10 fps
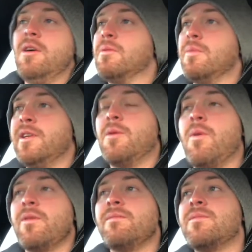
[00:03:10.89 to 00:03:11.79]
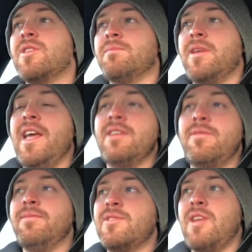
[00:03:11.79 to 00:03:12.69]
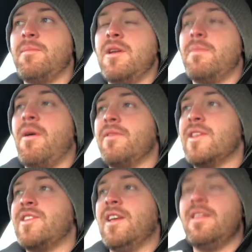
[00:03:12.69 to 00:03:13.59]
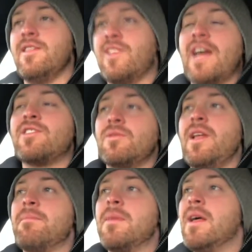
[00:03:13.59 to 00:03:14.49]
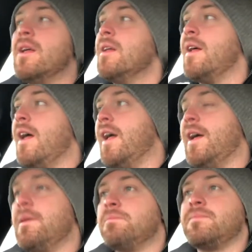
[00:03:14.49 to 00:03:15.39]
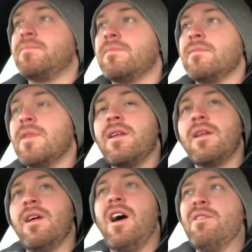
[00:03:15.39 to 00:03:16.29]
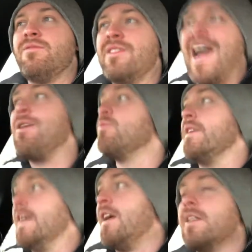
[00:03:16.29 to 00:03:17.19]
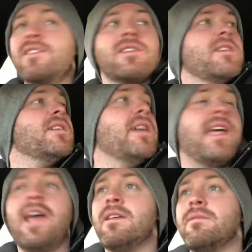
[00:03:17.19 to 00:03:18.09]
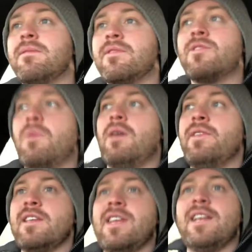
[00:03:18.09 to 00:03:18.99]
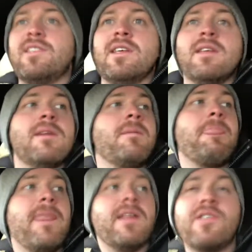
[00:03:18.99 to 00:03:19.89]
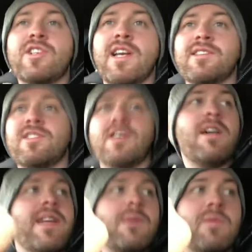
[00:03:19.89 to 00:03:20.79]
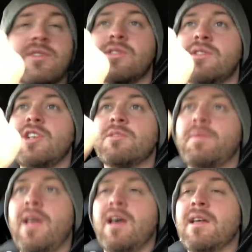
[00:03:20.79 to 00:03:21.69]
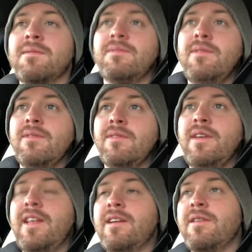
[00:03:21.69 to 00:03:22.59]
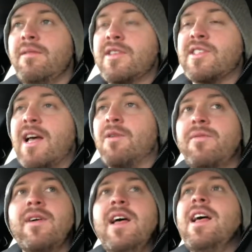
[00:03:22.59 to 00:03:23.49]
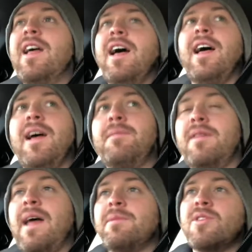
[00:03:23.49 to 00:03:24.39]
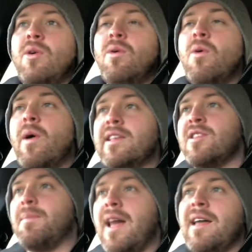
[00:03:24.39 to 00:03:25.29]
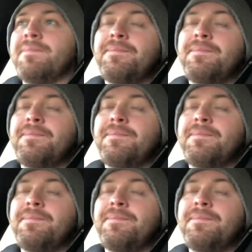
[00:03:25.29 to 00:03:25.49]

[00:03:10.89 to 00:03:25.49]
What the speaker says: We don't want some kid stumbling upon this thing and there's an actual limb. I now realise, again, 12 years later, that chances are that was just PR in and of itself. And that was always the plan.